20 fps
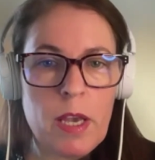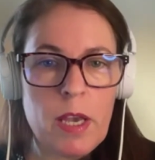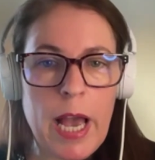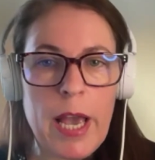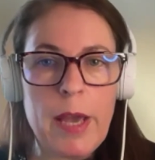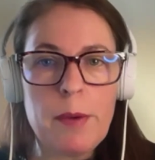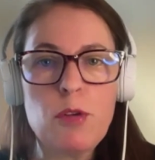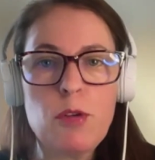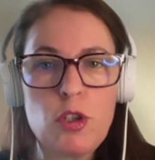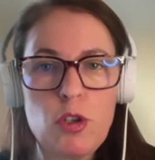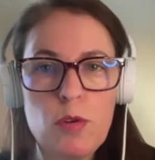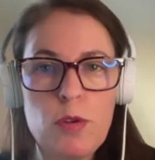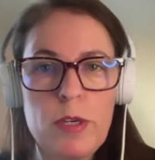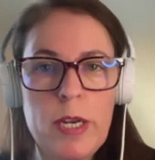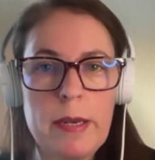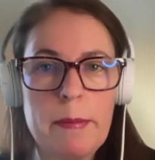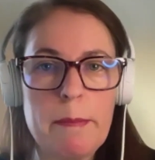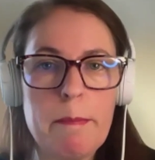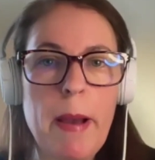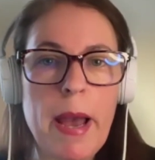I am sure
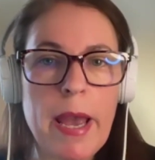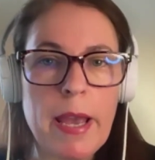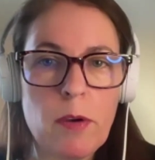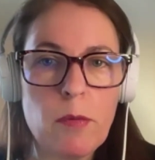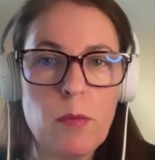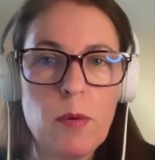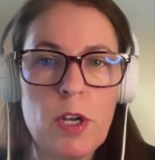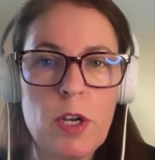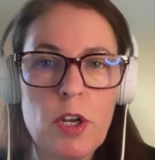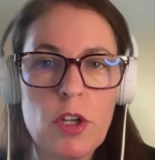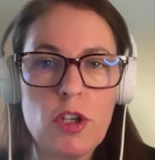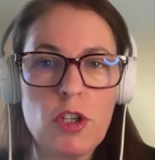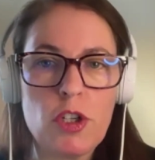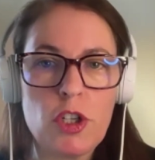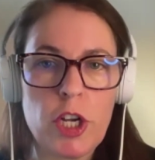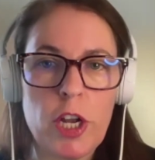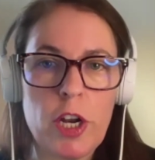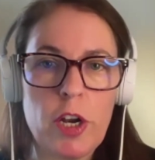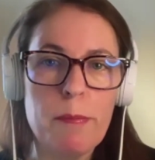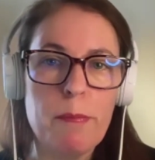that Meg will
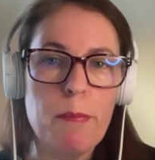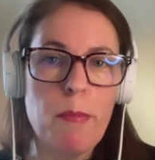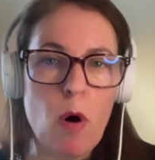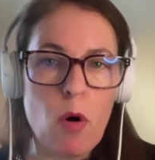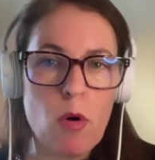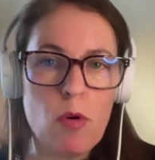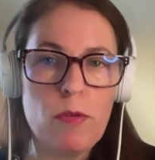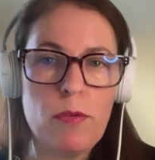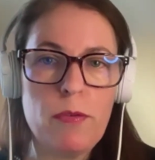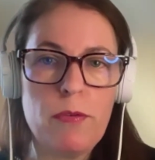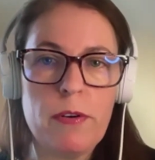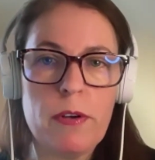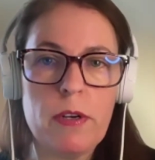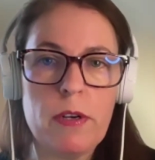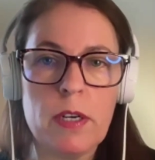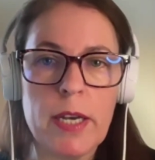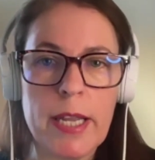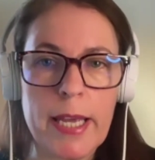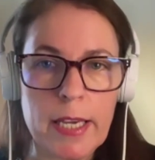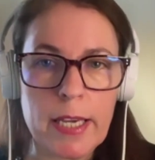share both
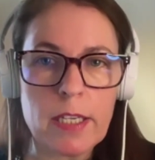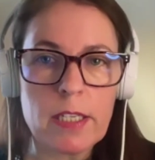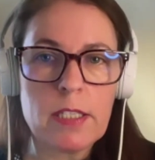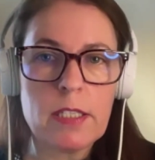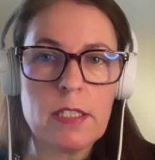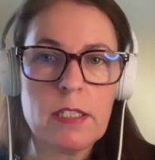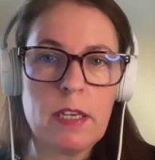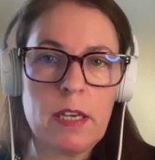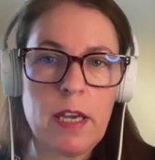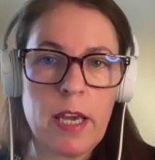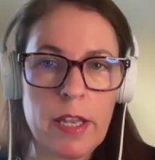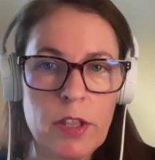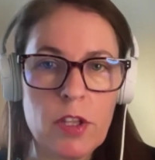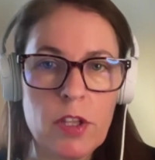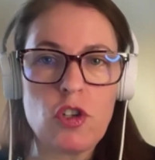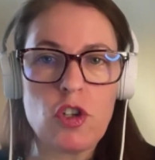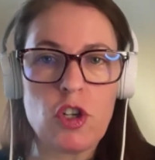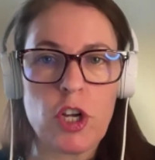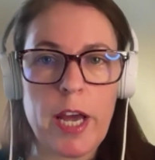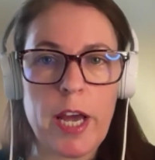links in
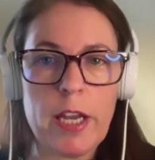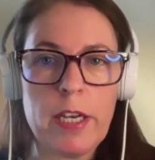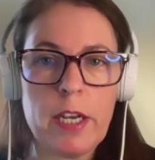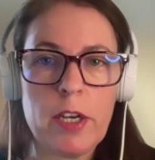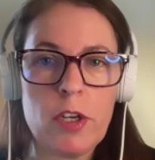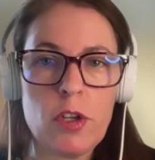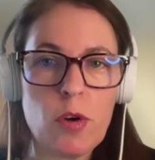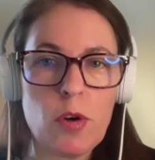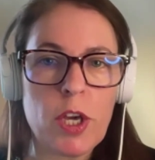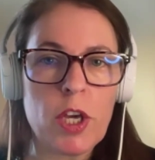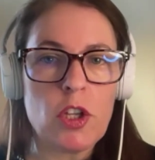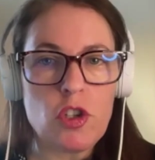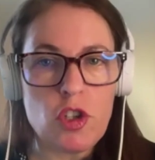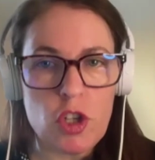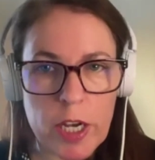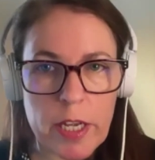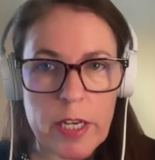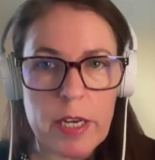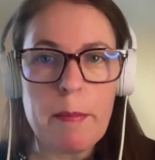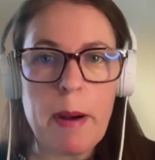the chat and you can
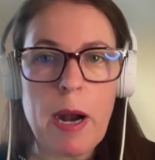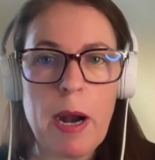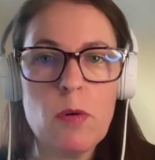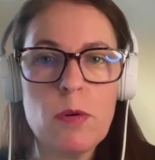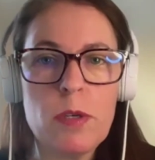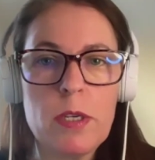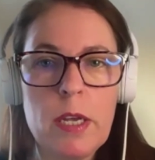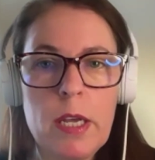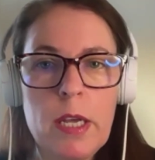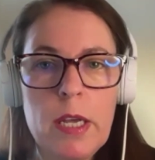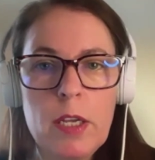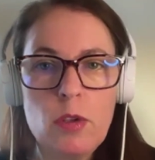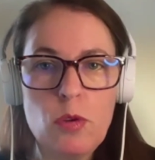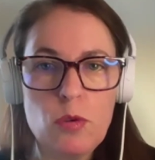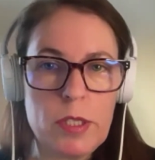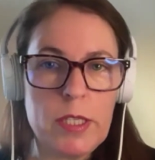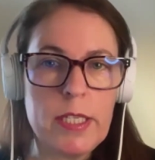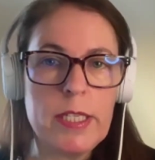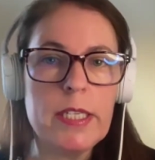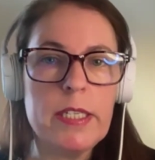check them out to
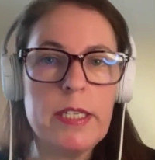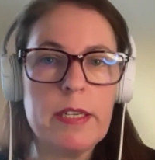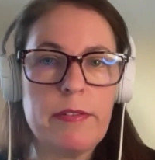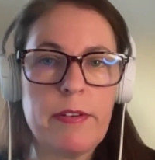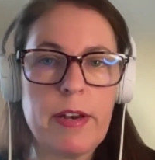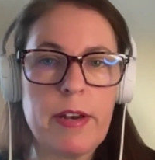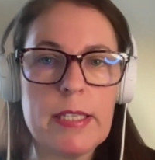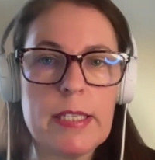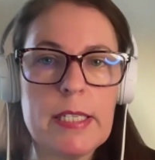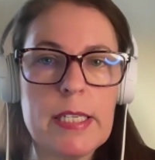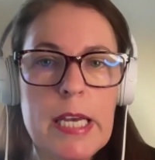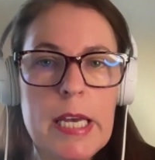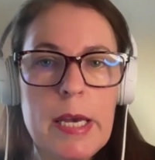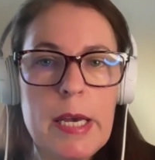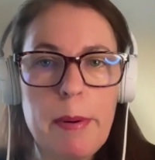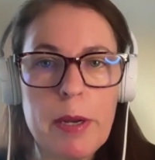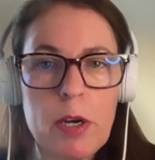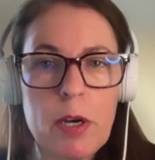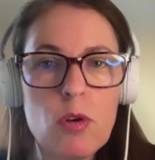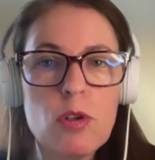see the difference.
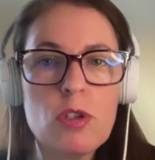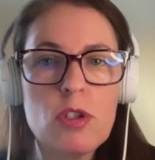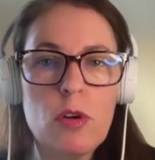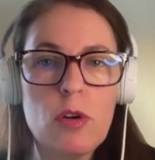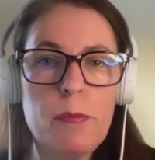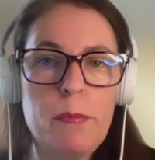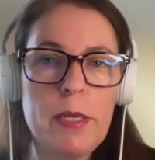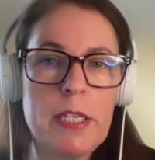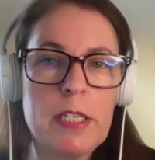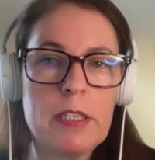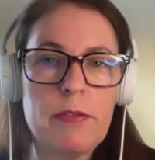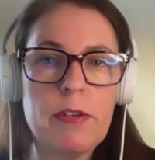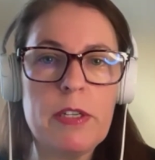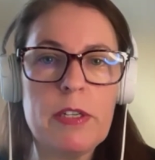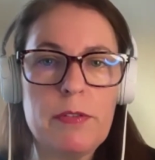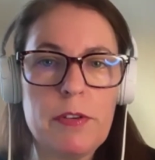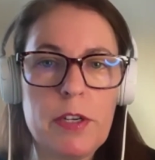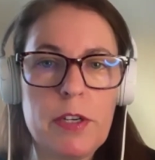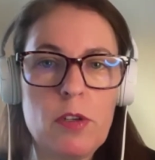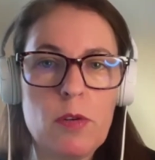But also please
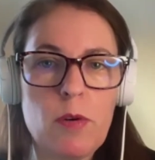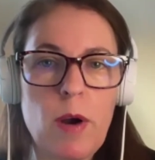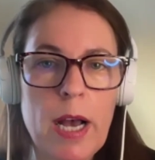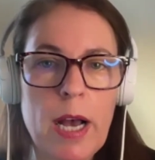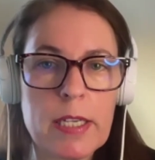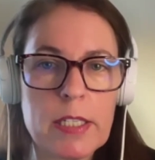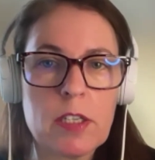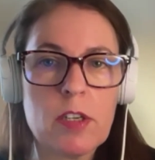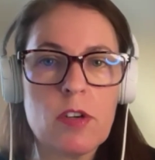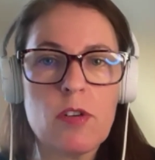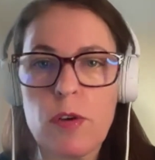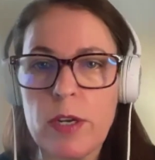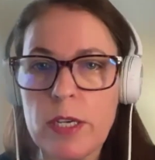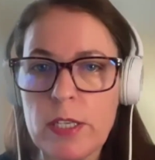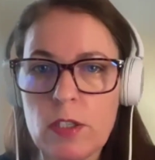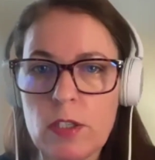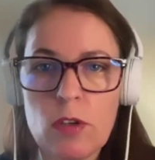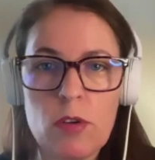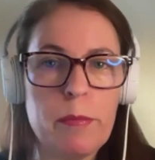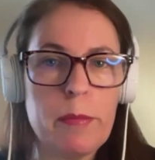feel free to ask
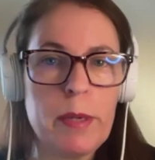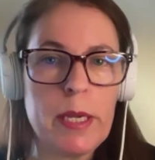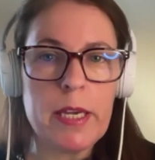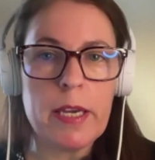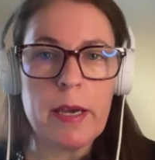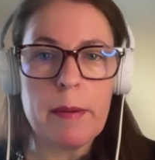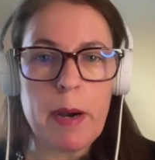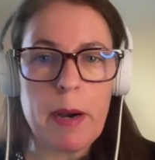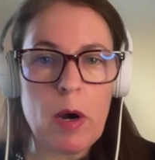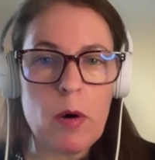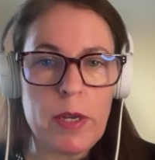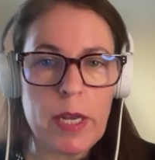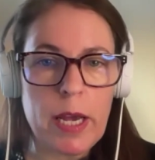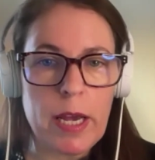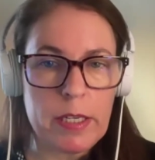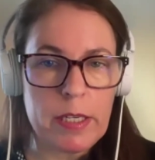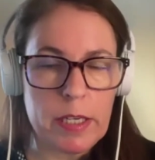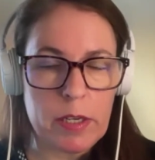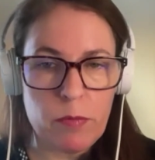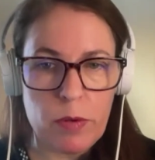Chris or me about
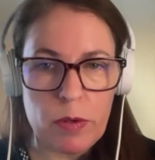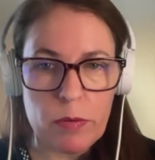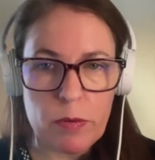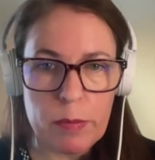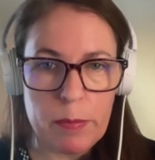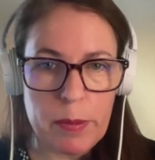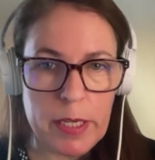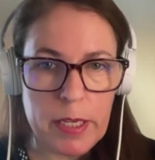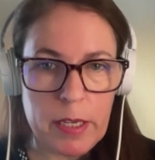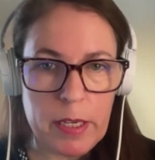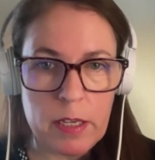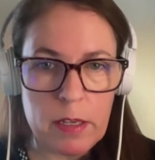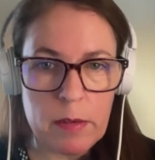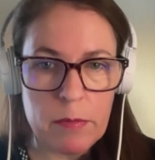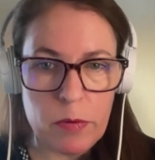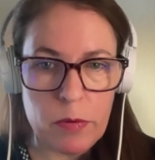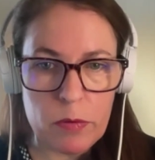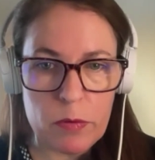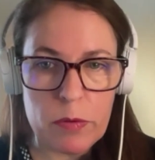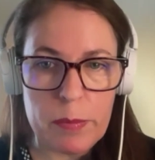that and we
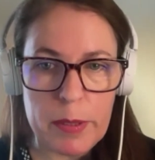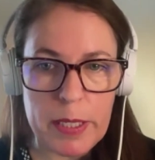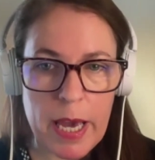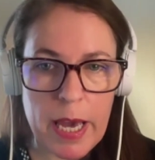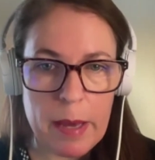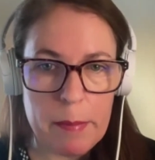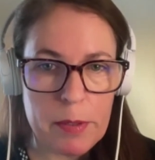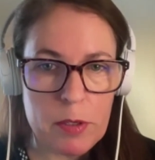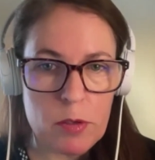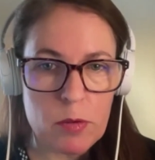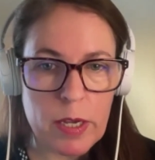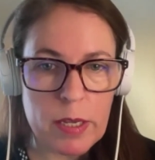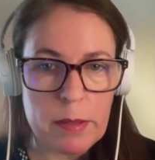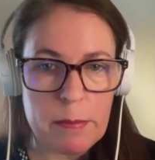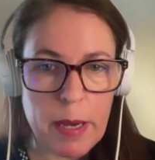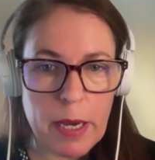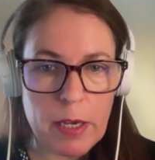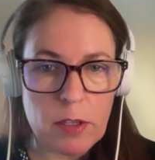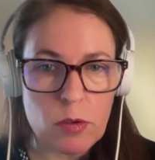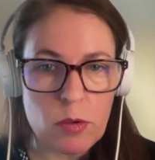will be happy to
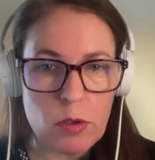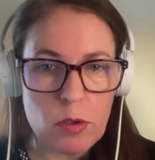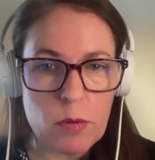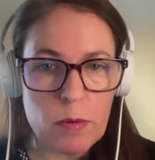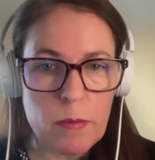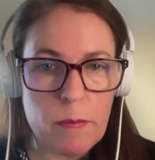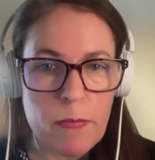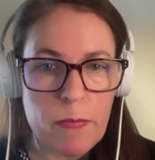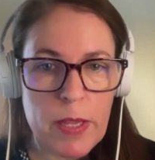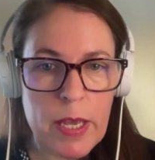get back to you.